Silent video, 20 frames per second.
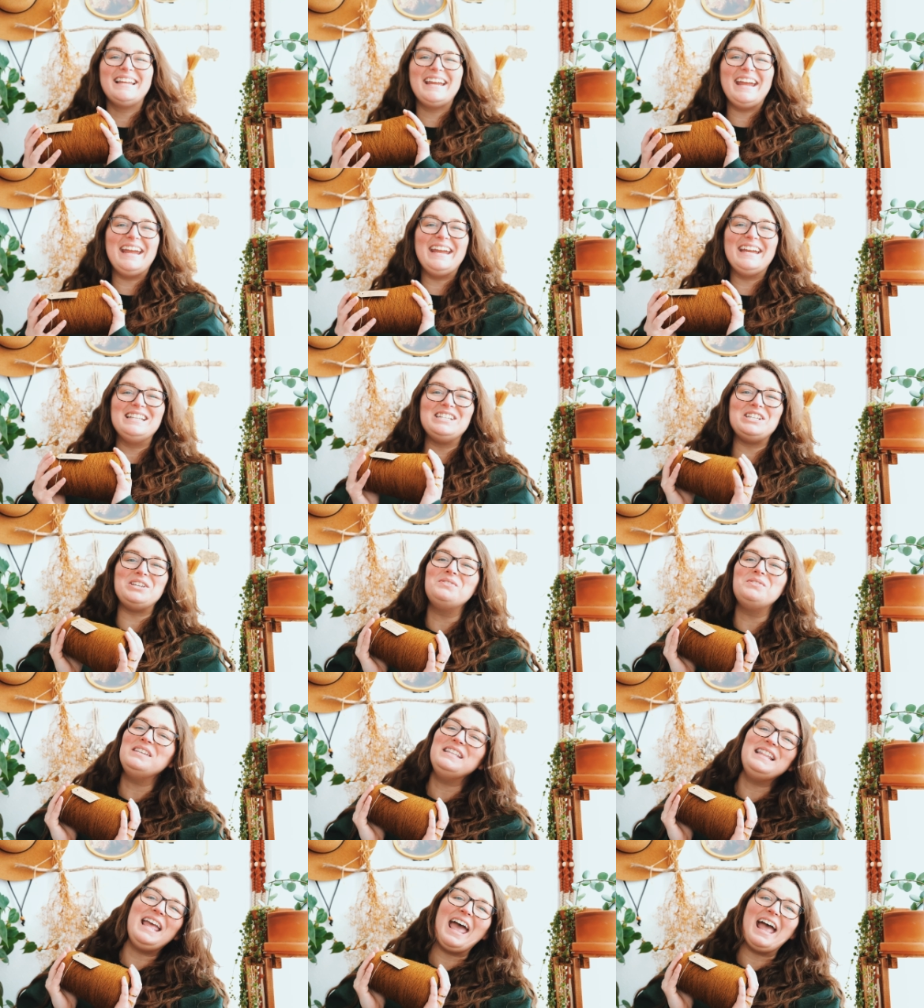and
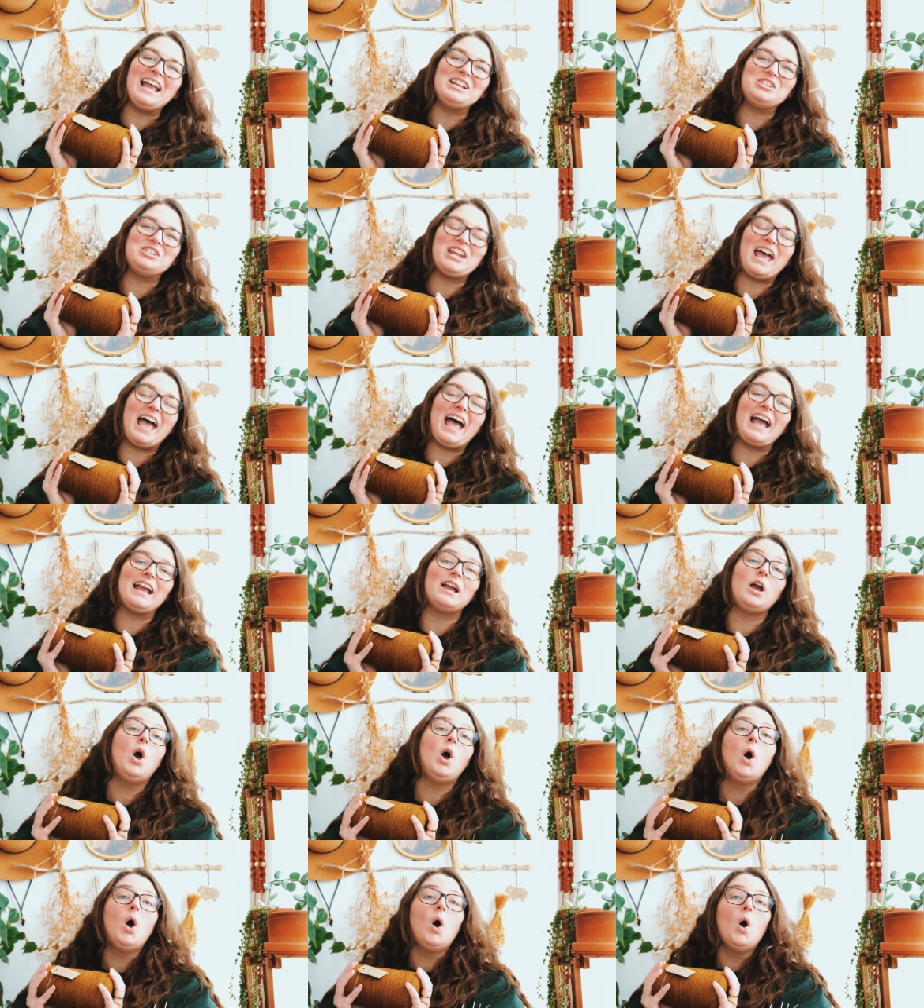using the
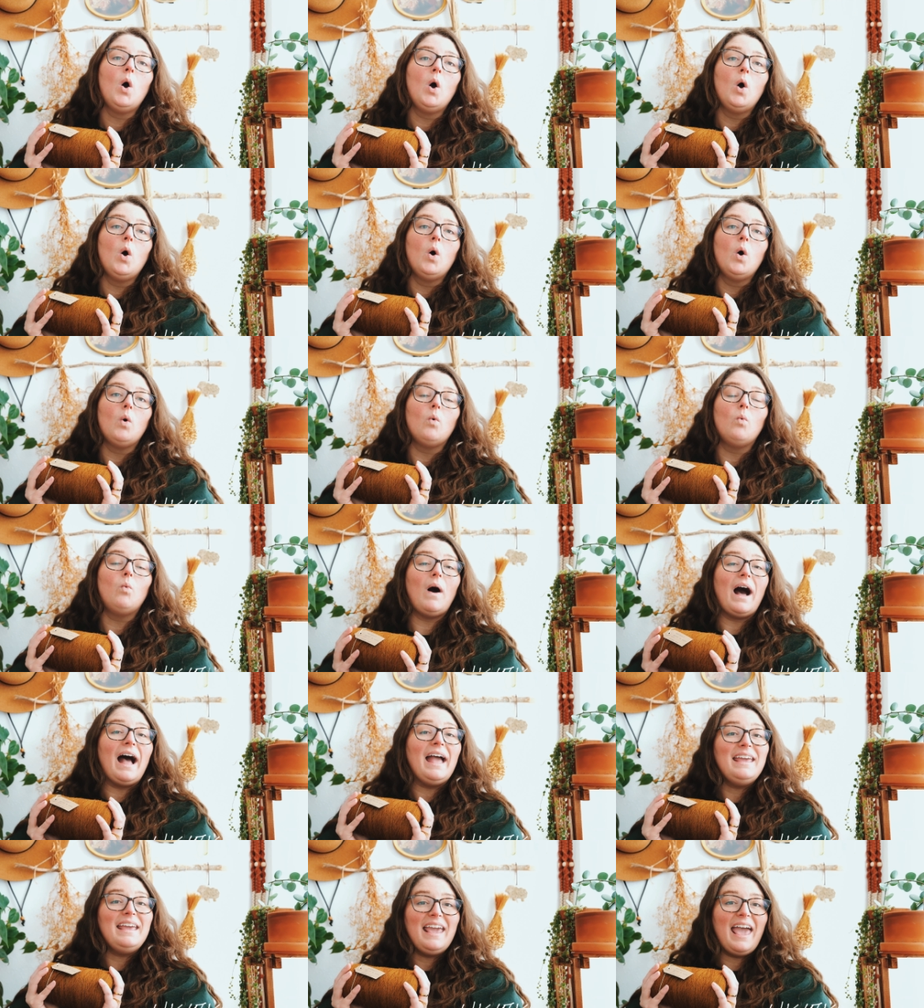hashtag
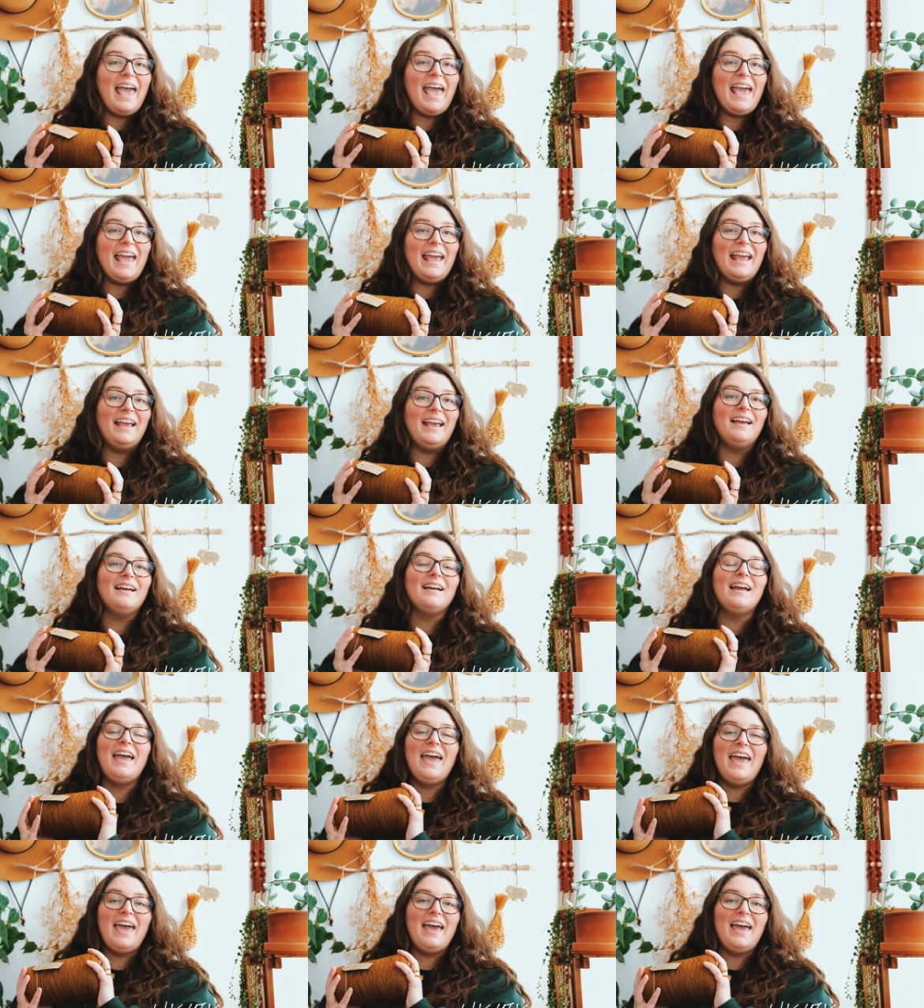YK
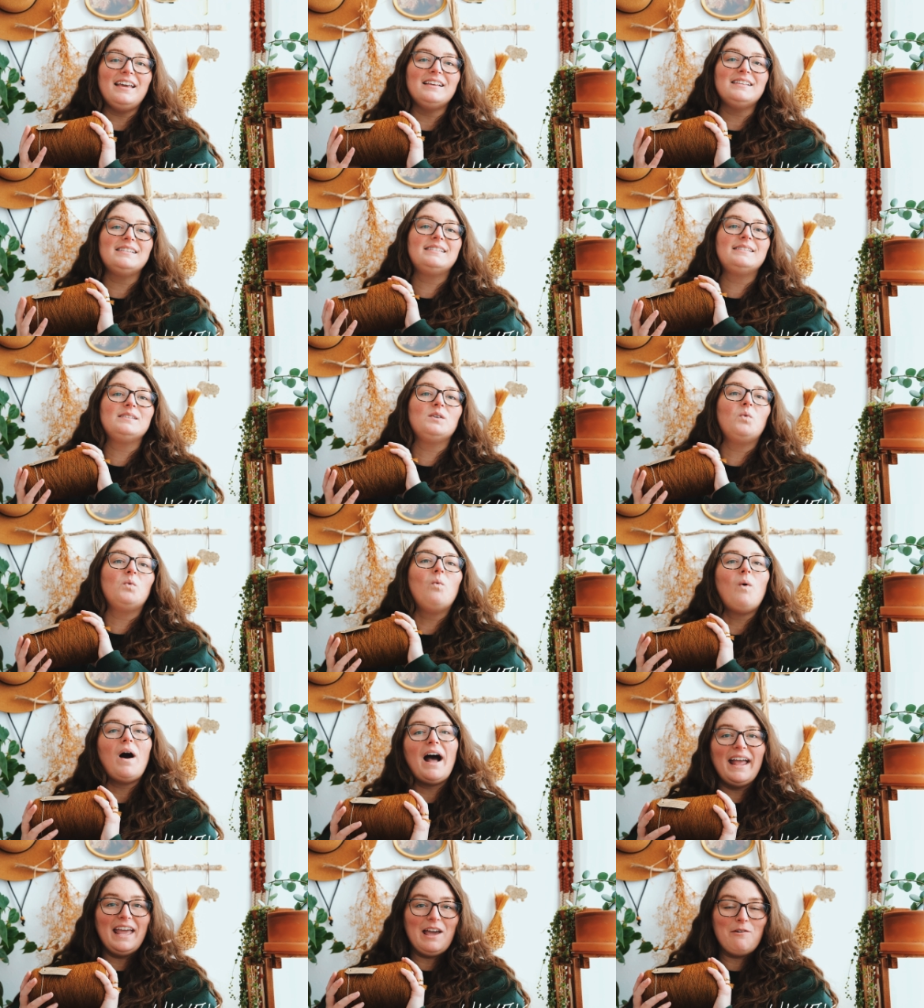X
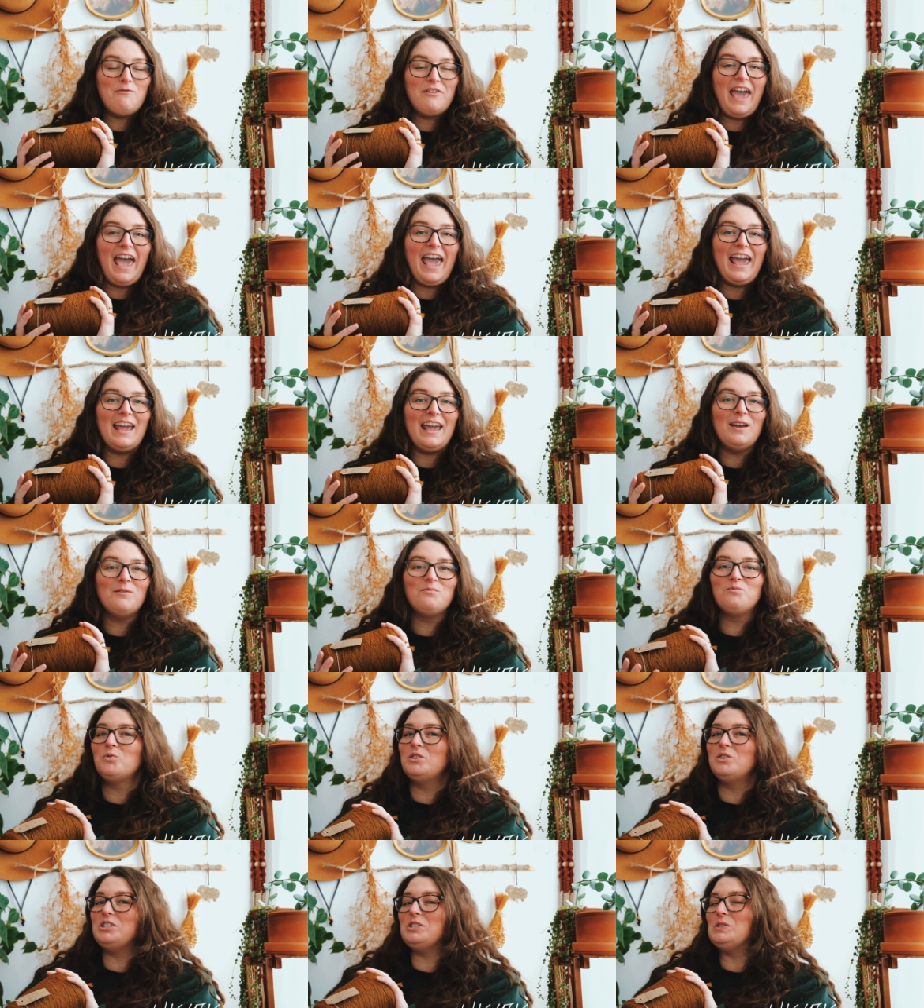YFK,
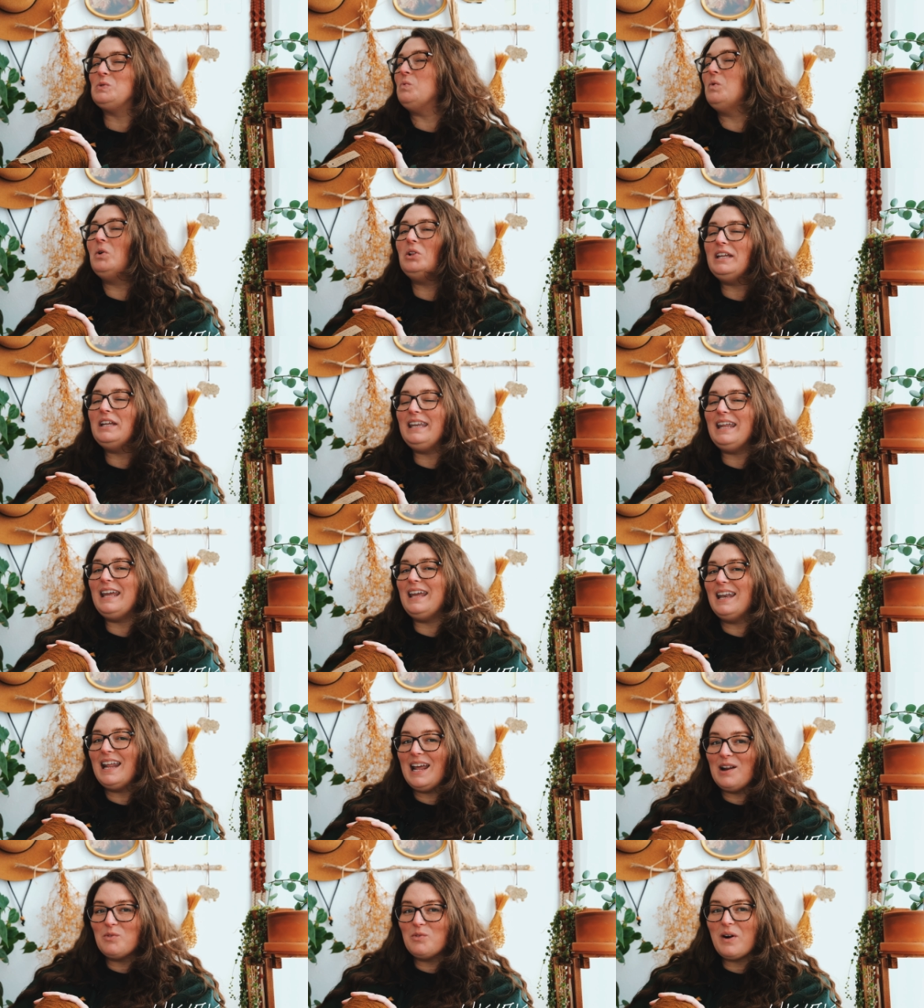which is Wooly
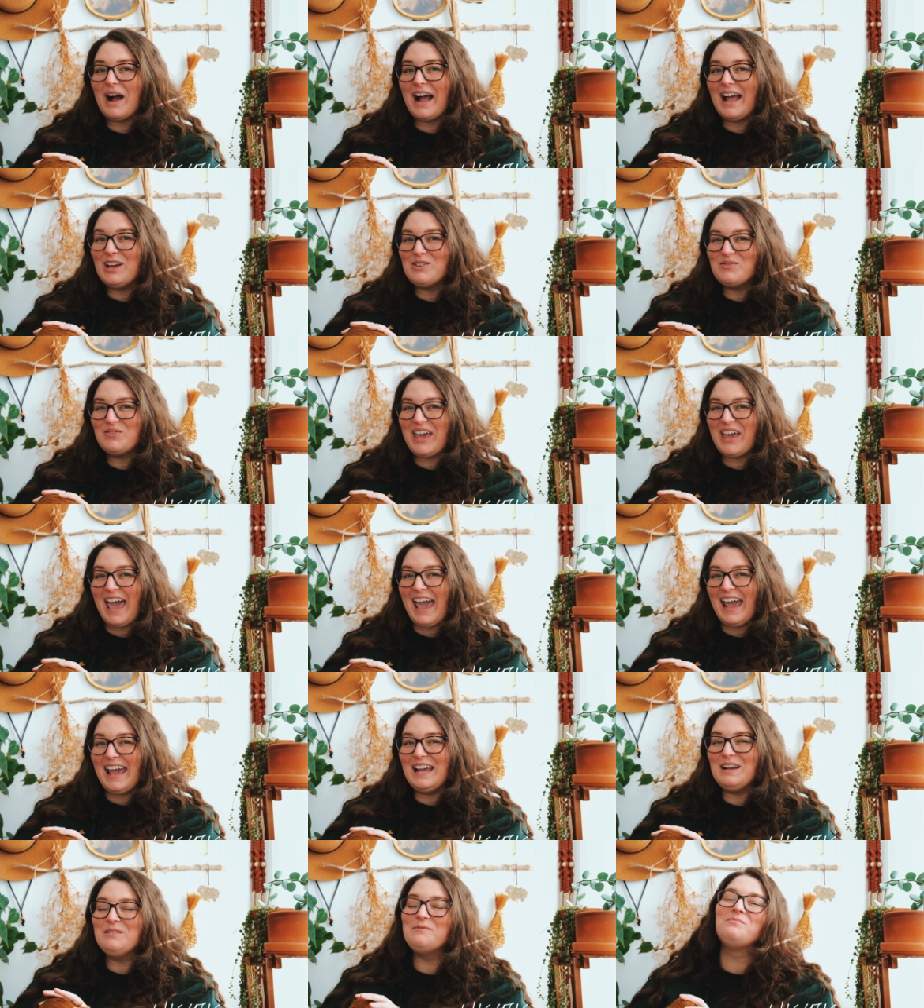Knit and
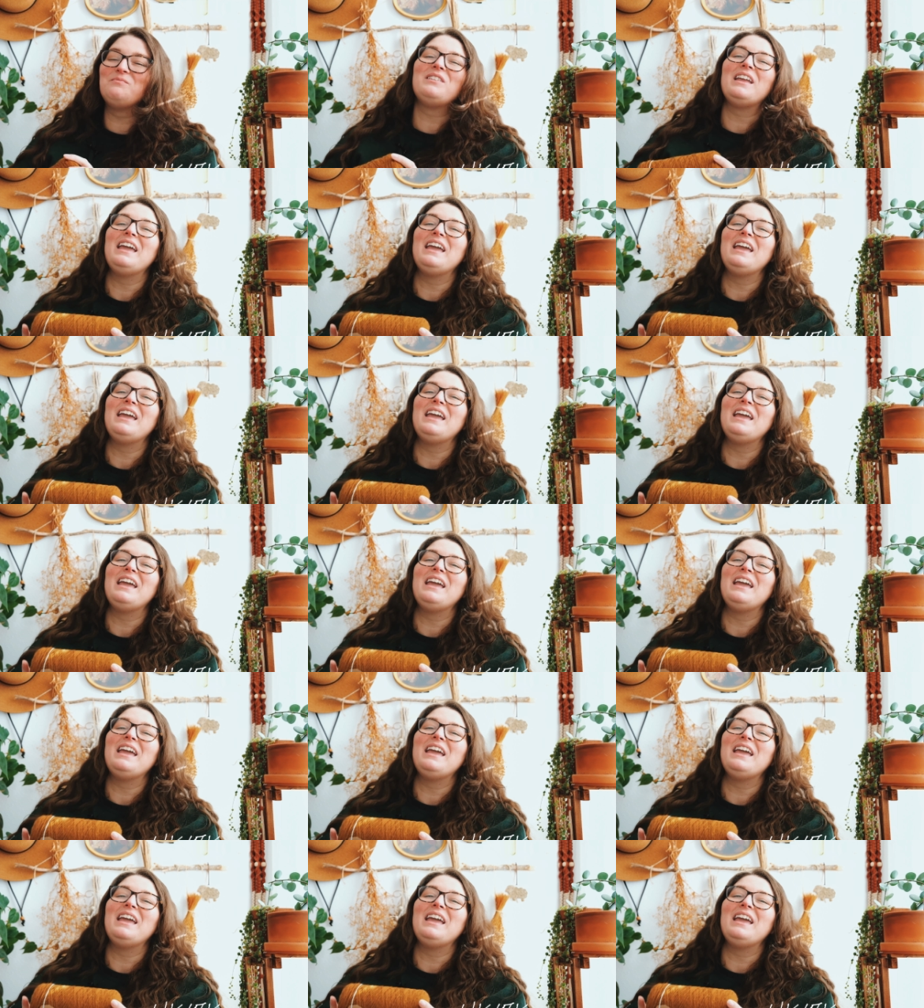YFK.